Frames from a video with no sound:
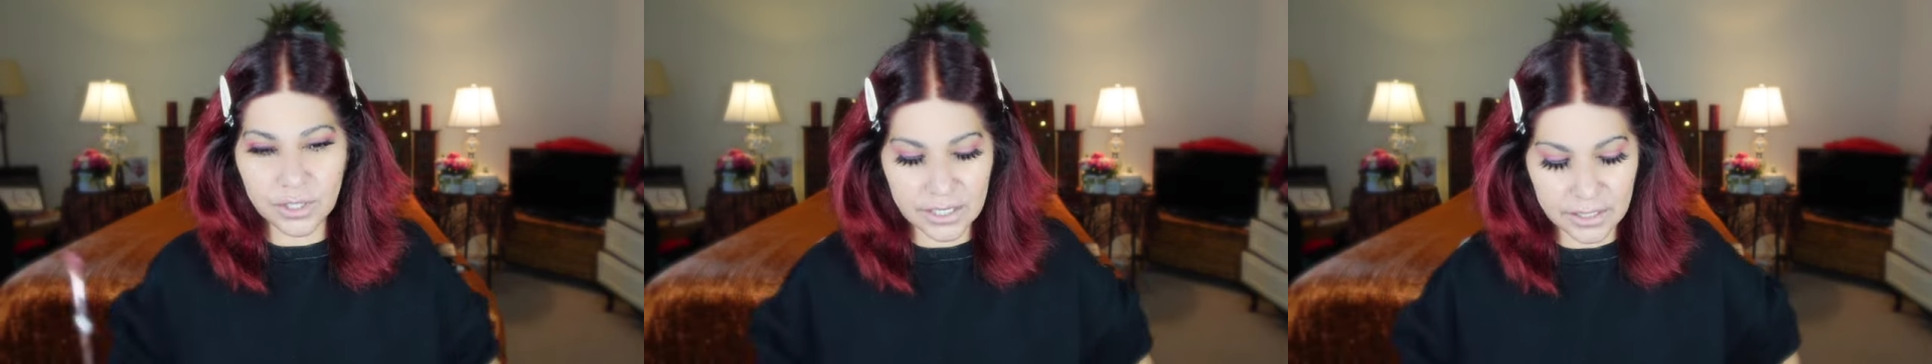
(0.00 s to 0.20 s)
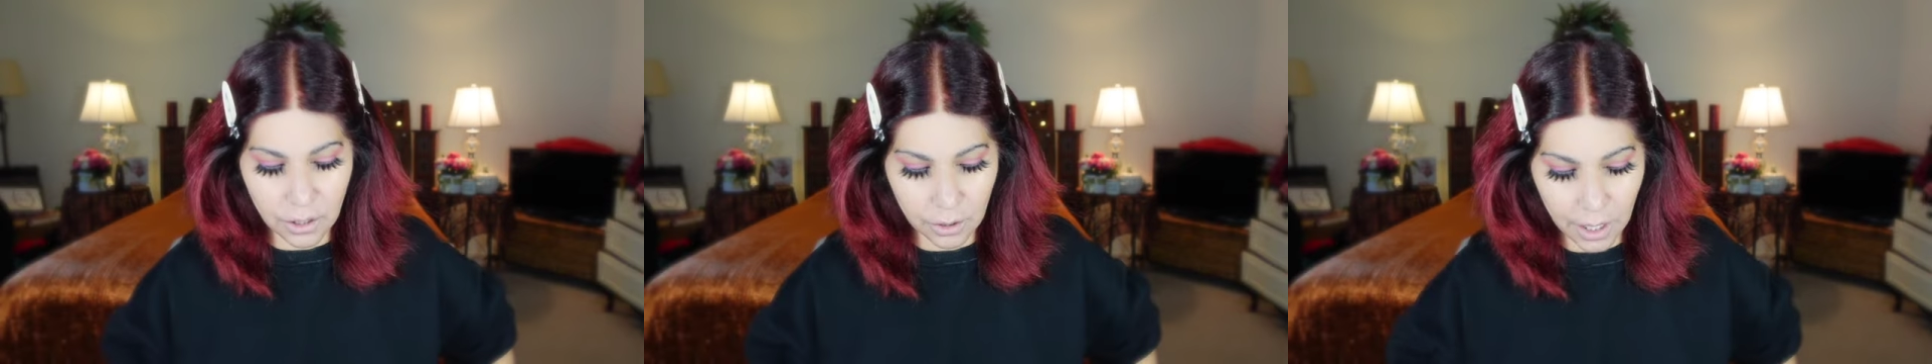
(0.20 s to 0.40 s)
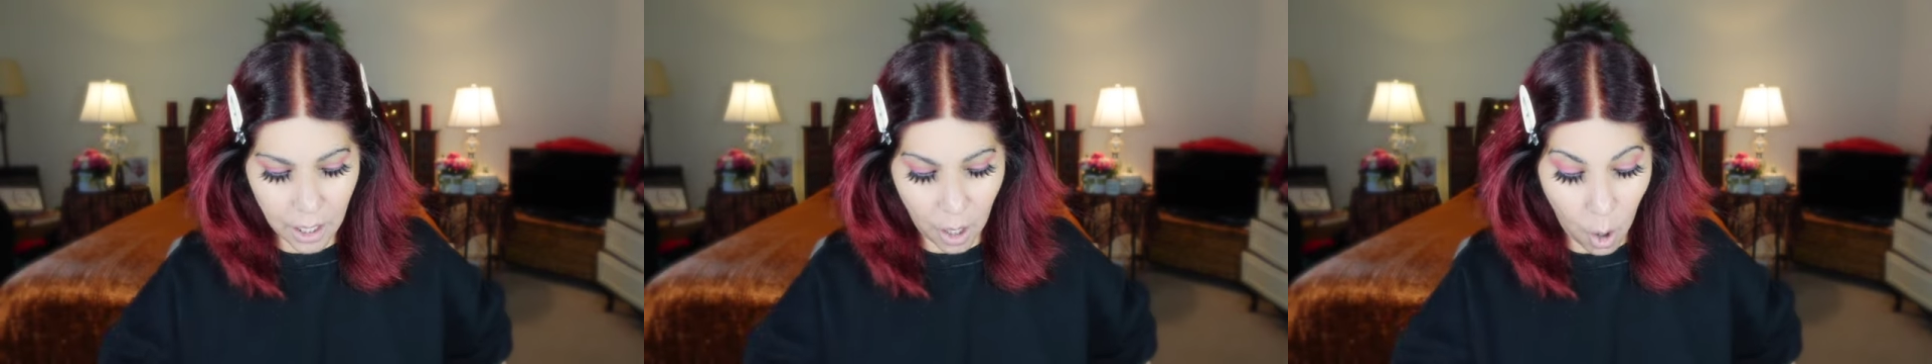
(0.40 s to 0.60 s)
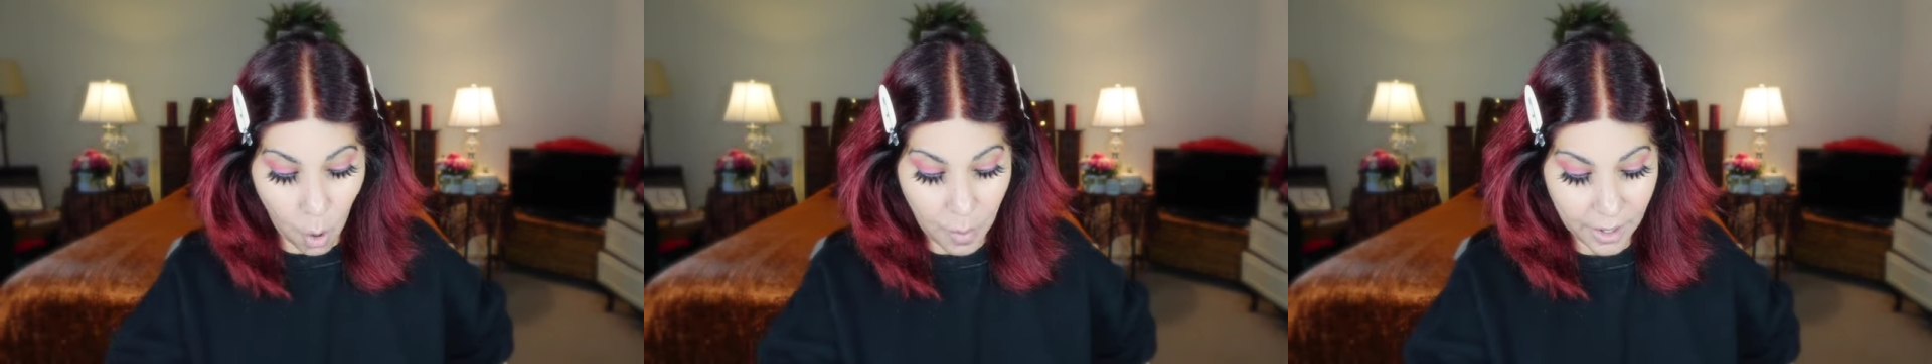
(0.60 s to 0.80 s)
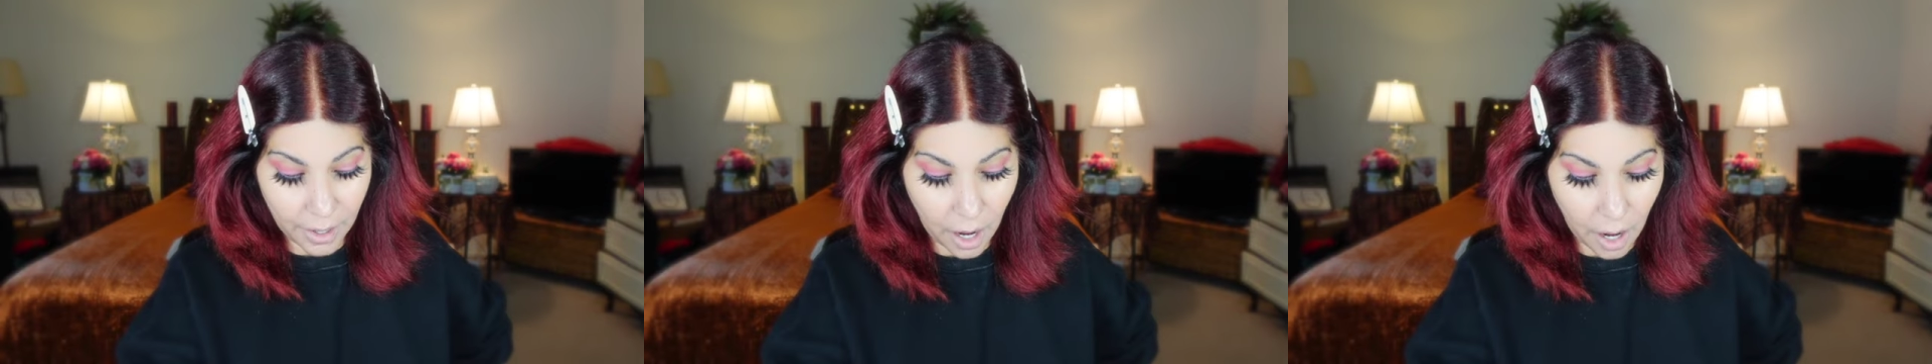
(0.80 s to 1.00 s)
is gonna
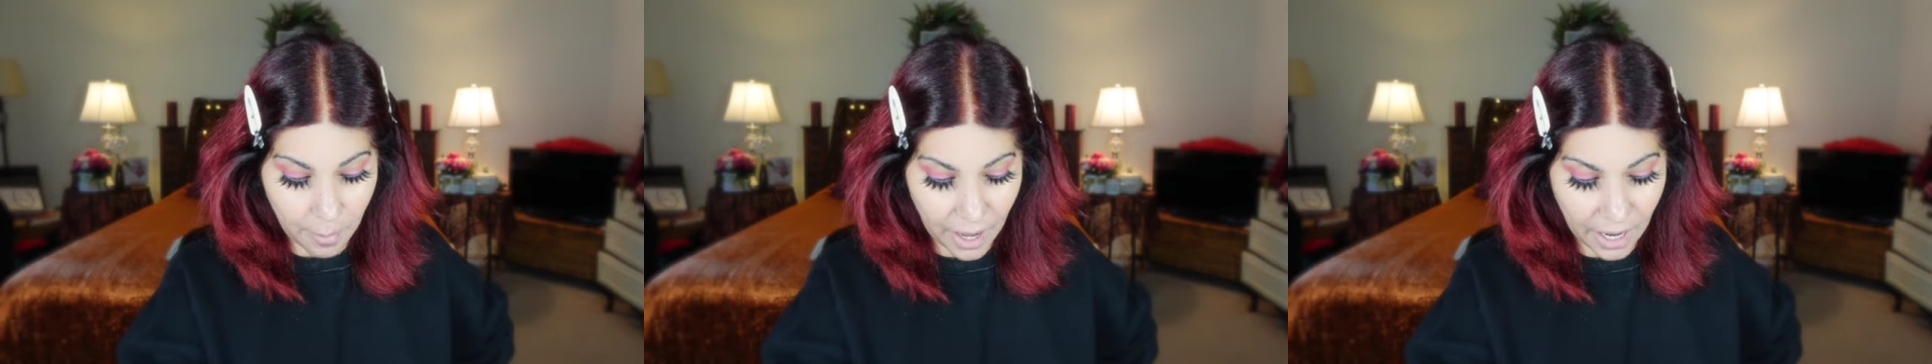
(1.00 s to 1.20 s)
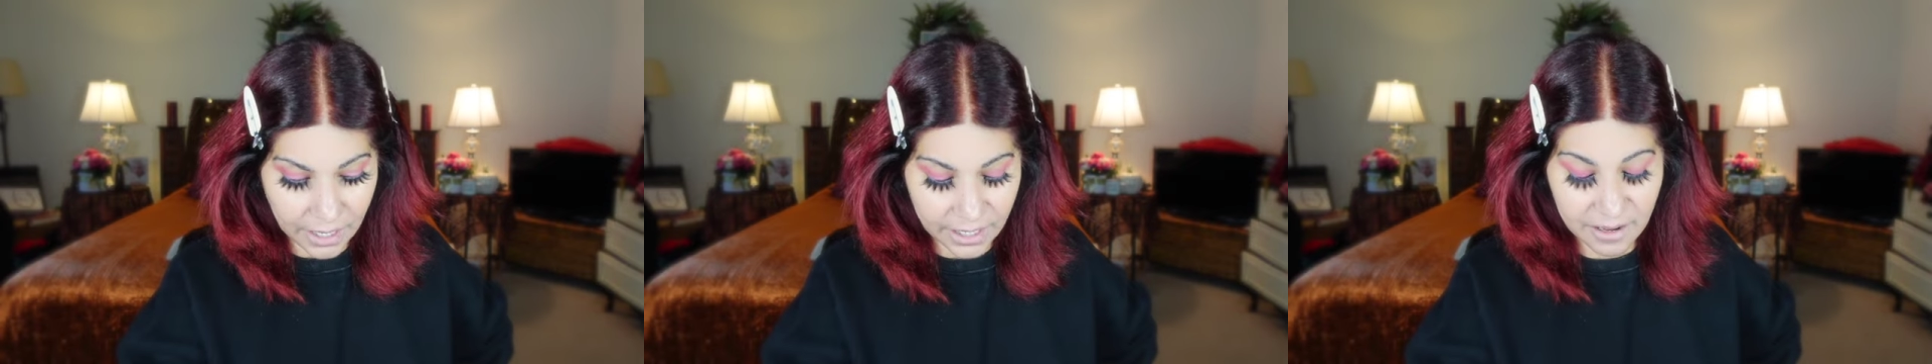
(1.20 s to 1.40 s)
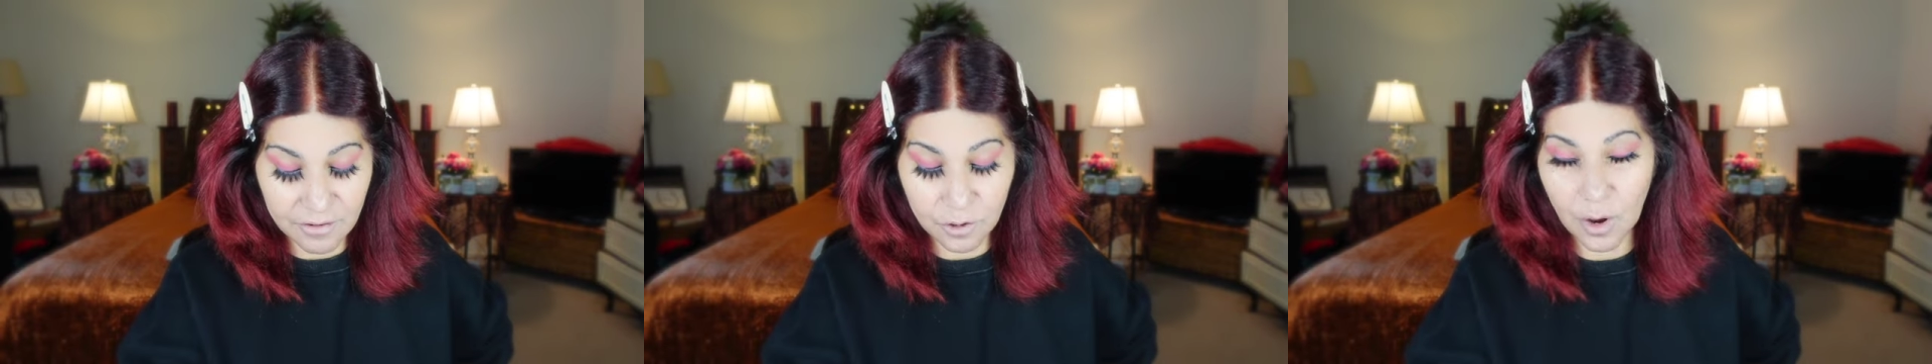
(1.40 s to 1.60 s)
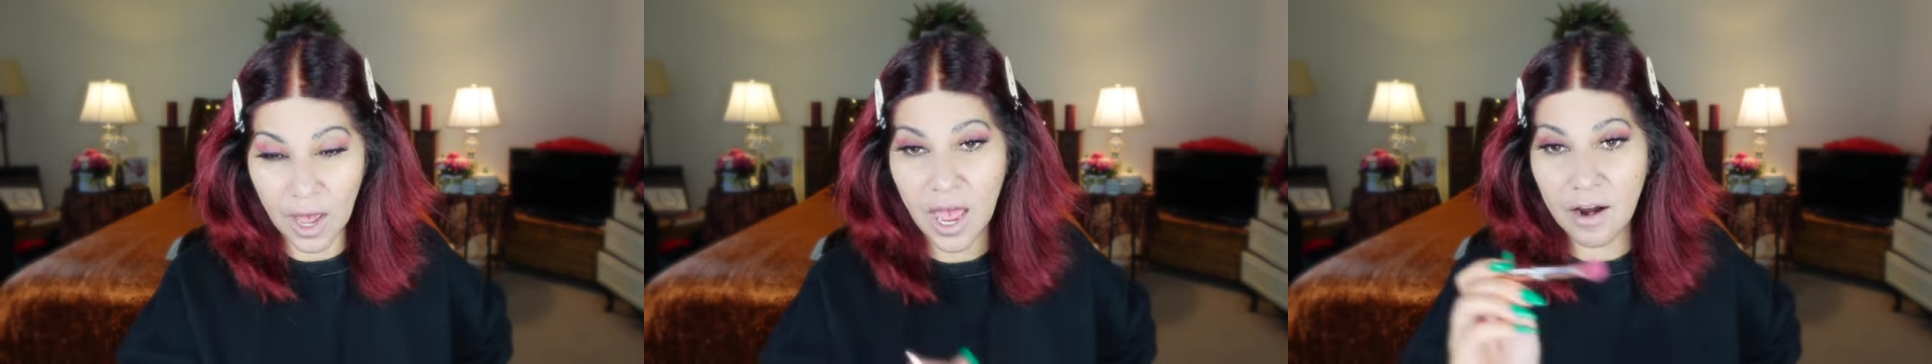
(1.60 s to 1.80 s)
open up and give you